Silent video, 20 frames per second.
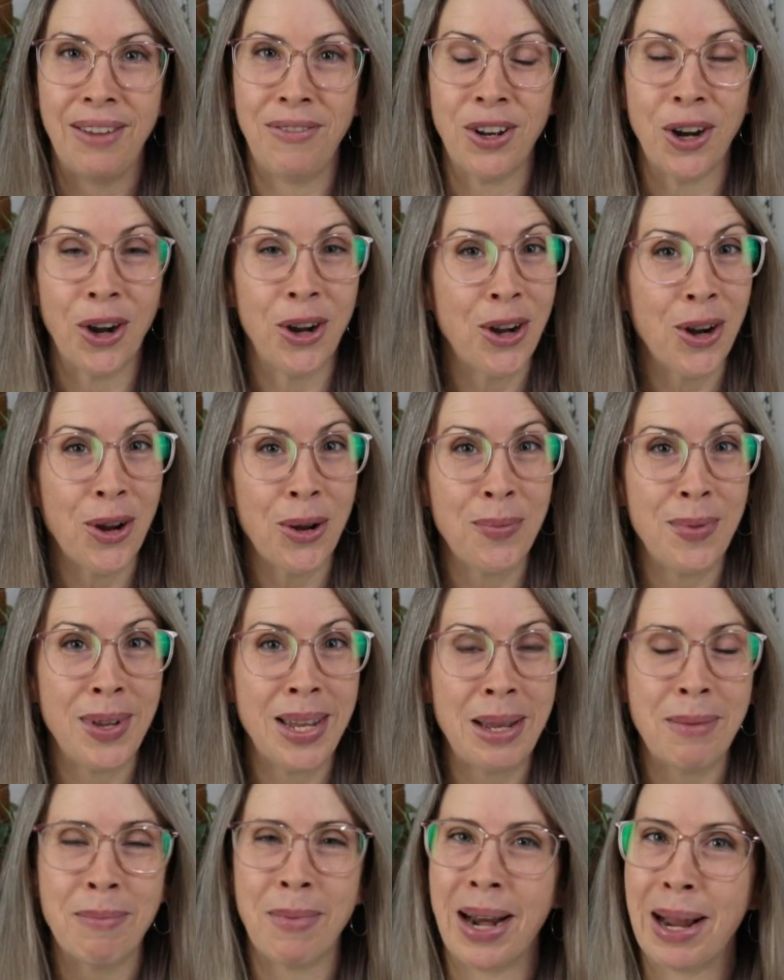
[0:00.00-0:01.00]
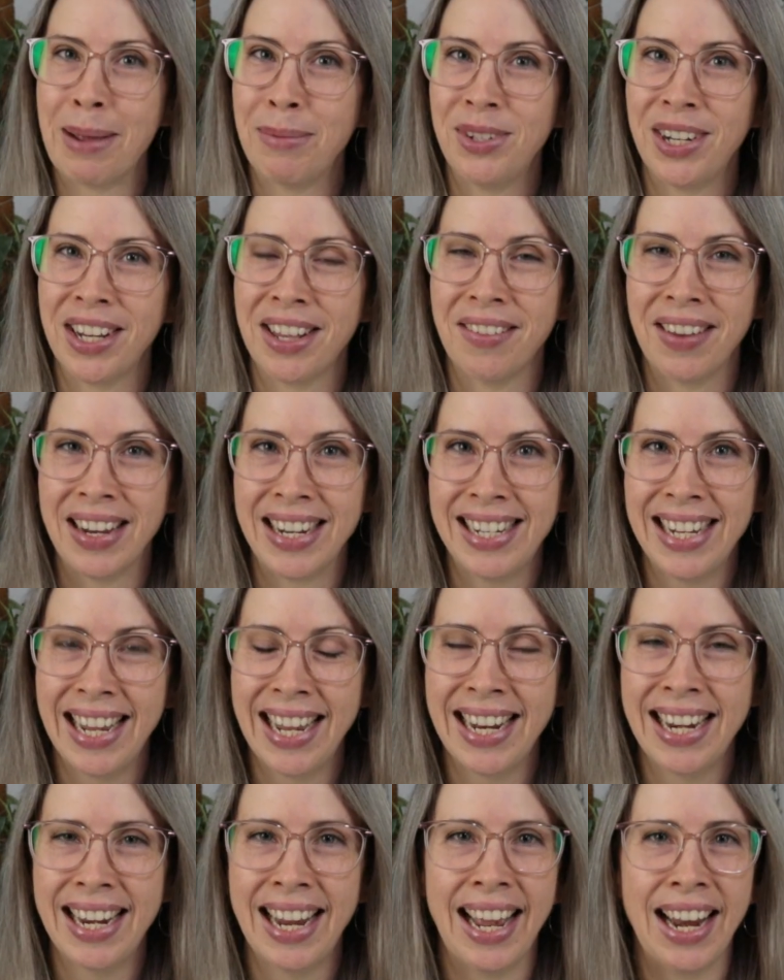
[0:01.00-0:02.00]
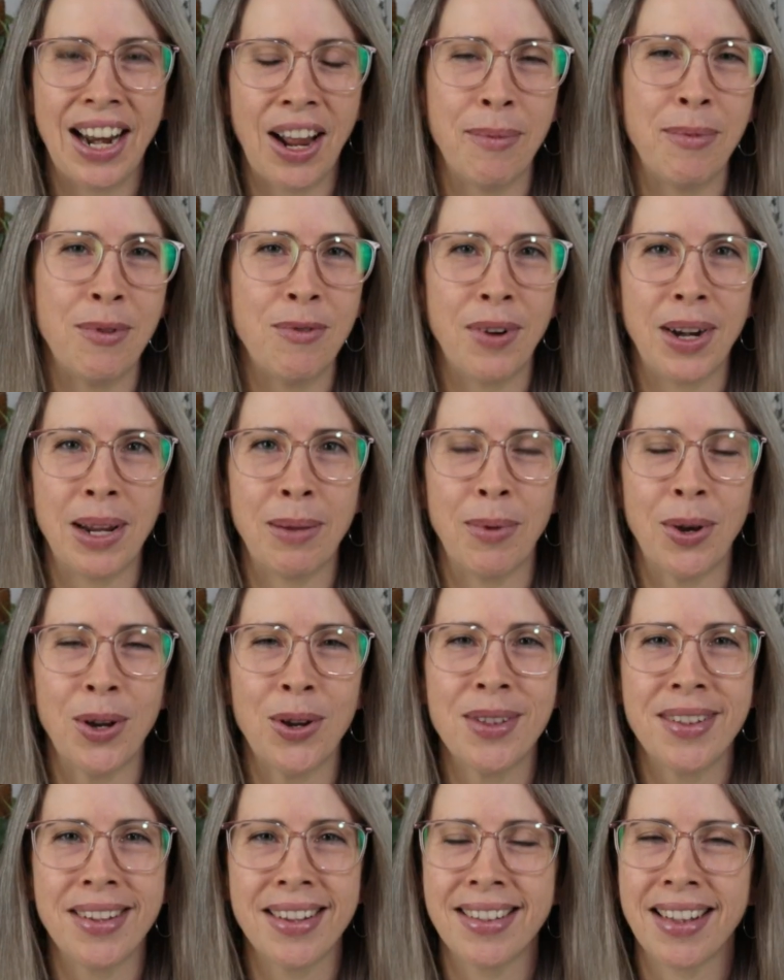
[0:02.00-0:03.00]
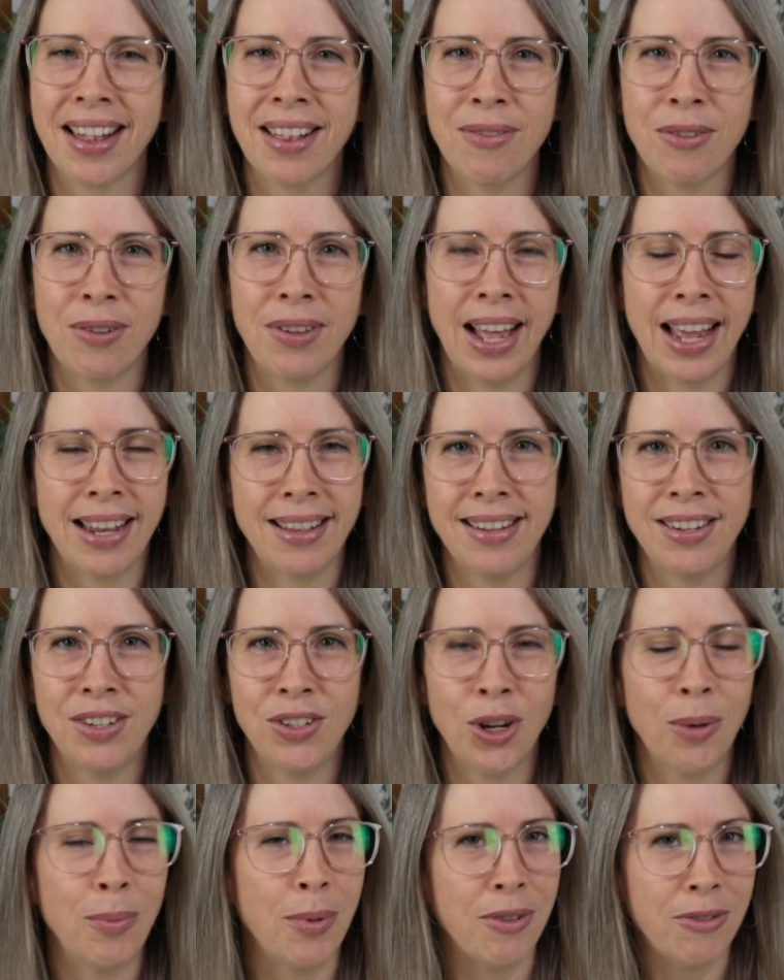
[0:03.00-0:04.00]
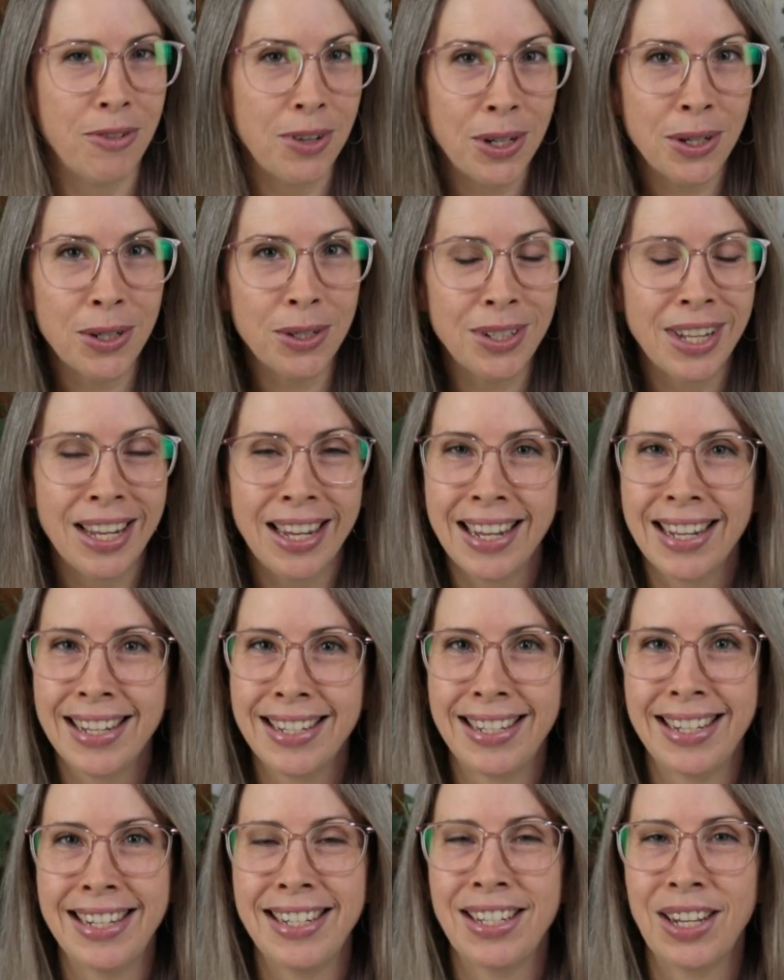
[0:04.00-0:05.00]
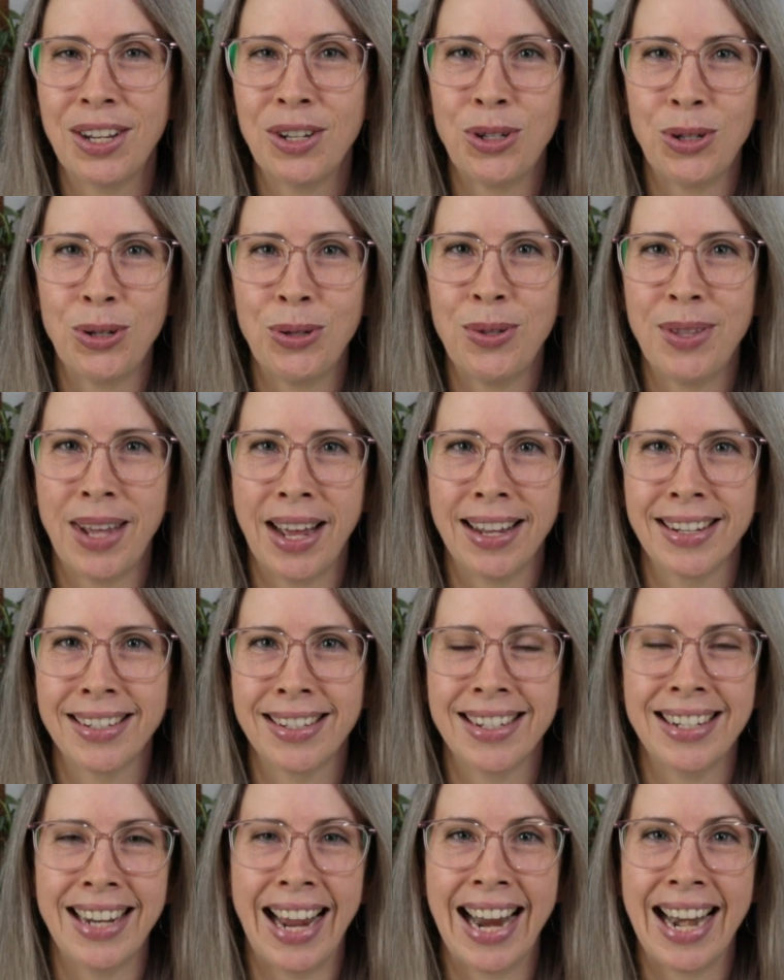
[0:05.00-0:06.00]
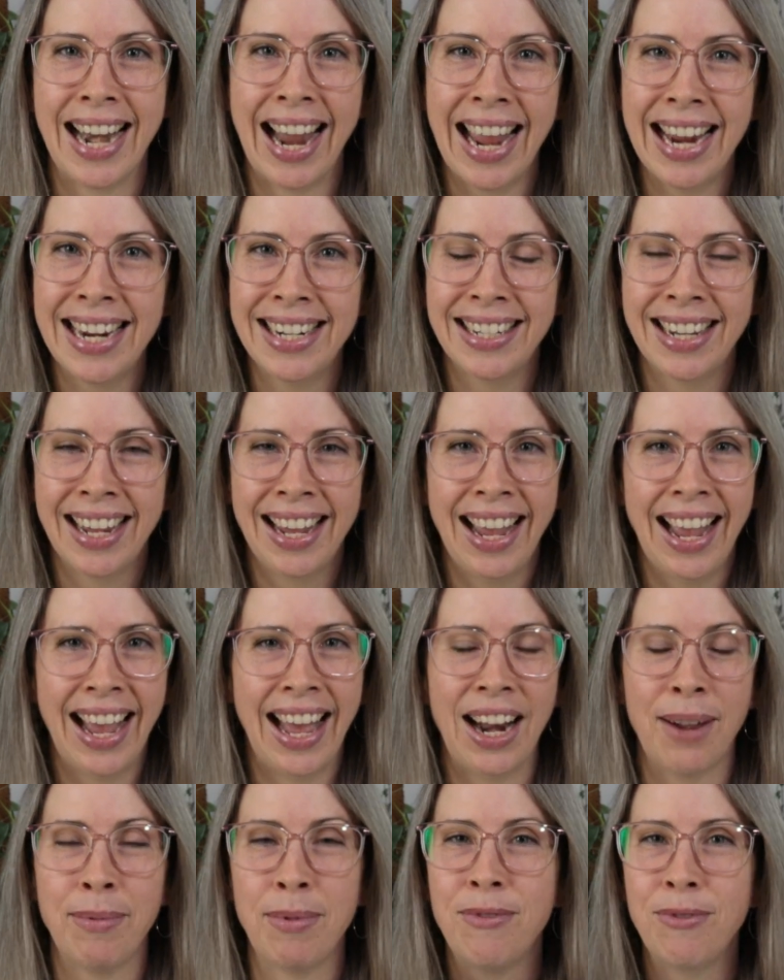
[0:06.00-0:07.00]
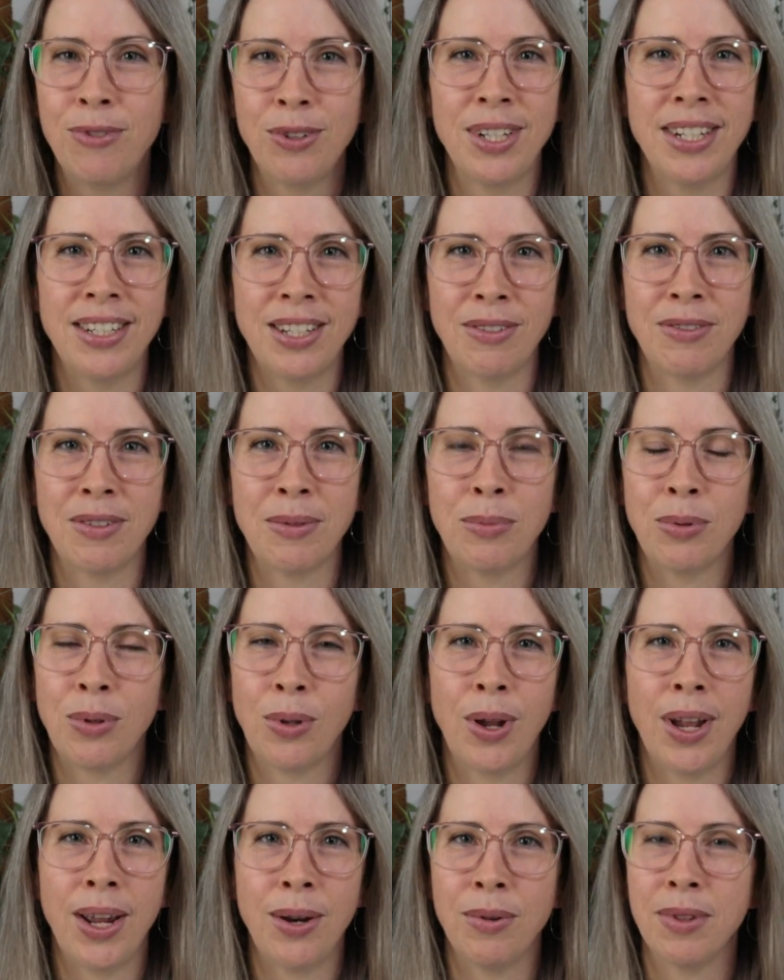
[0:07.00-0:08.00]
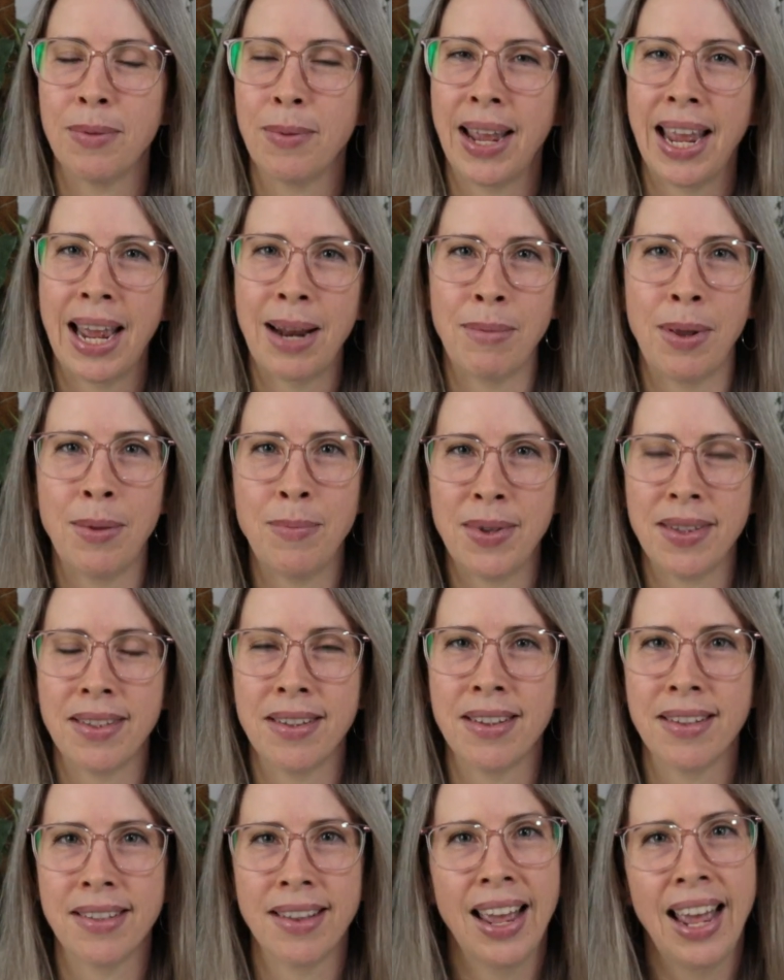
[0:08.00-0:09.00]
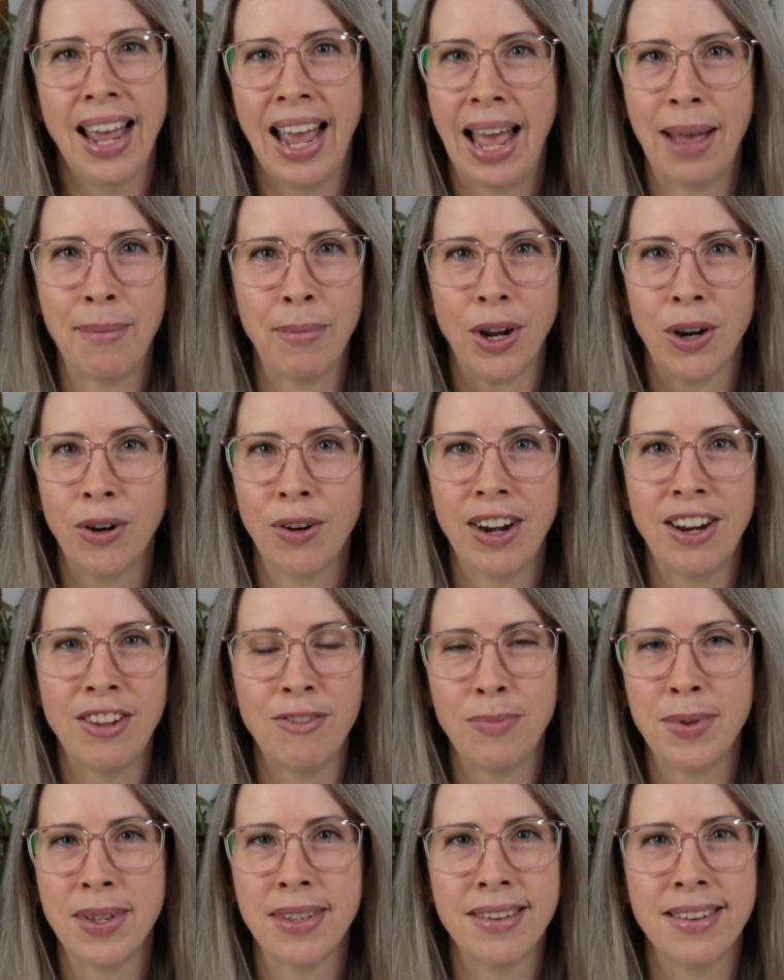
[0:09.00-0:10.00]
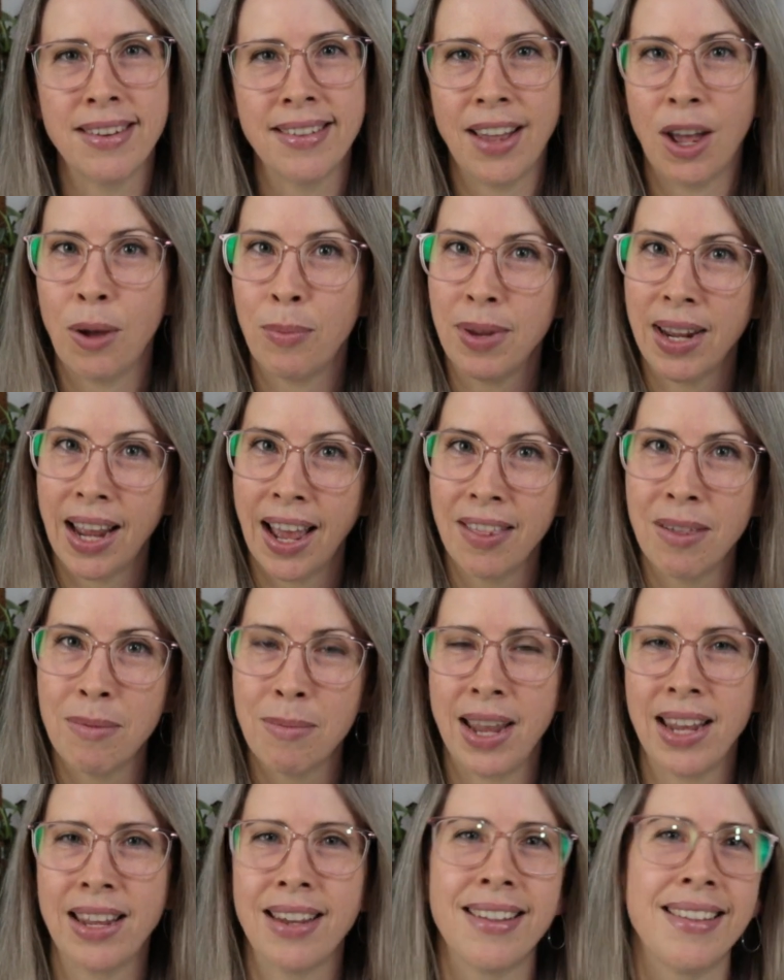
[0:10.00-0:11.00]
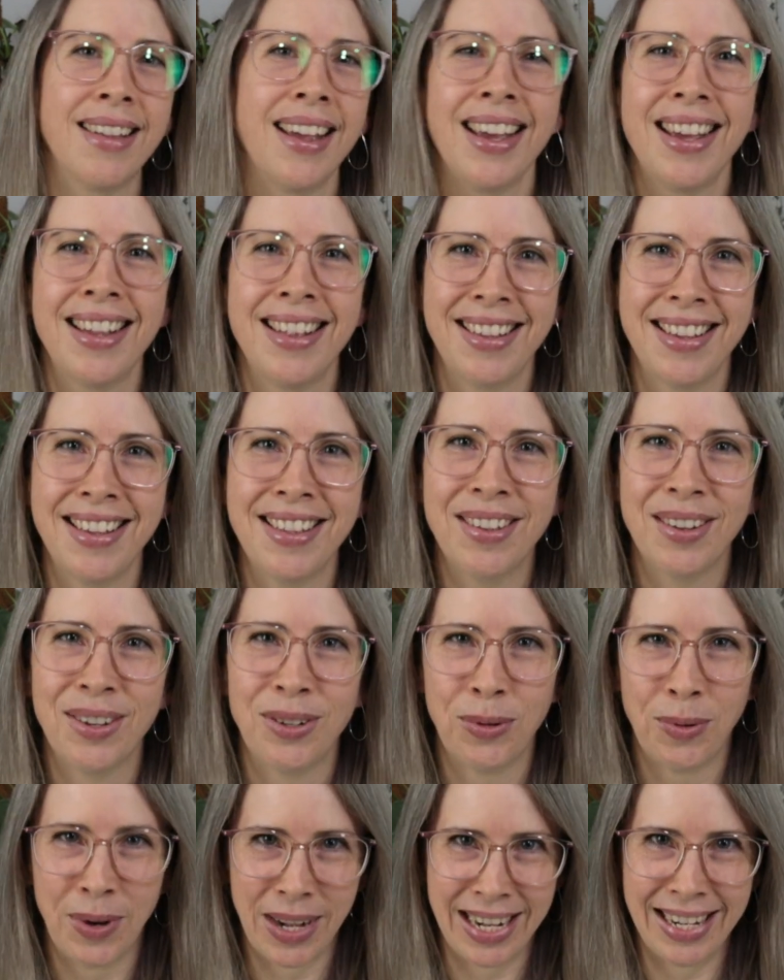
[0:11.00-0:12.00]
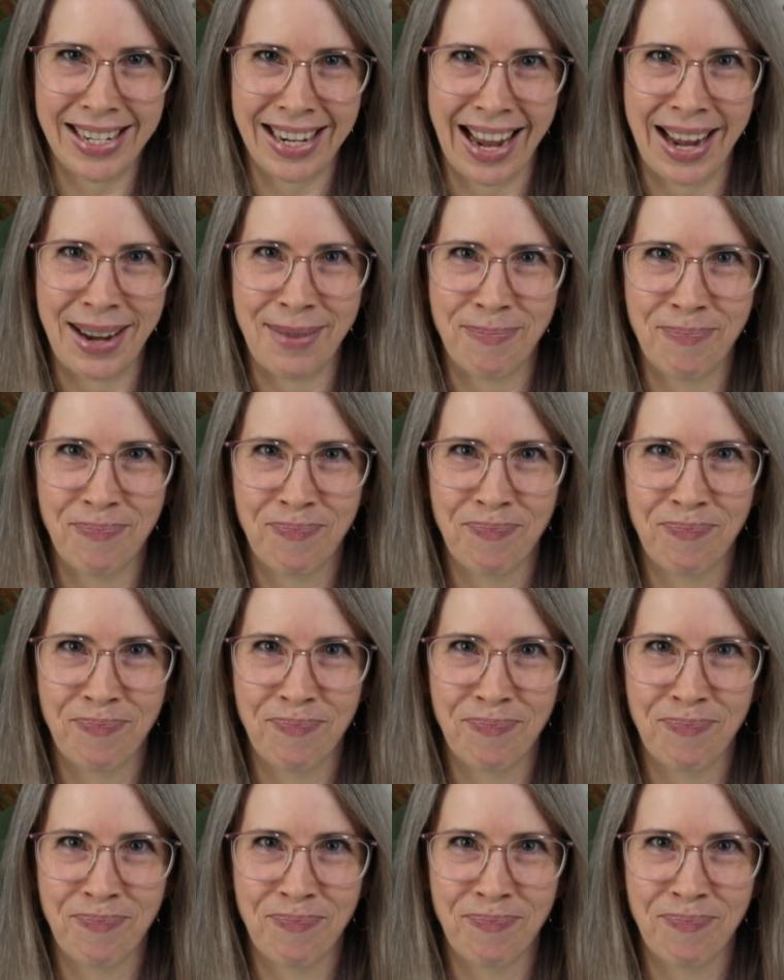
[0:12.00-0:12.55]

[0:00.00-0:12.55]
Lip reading: If you don't know me, my name's Jess Van Den and I've been running my own successful Etsy shop, Ethereal, since 2008, and I've been fully self-employed with my handmade business and my creative business helping other makers since 2010.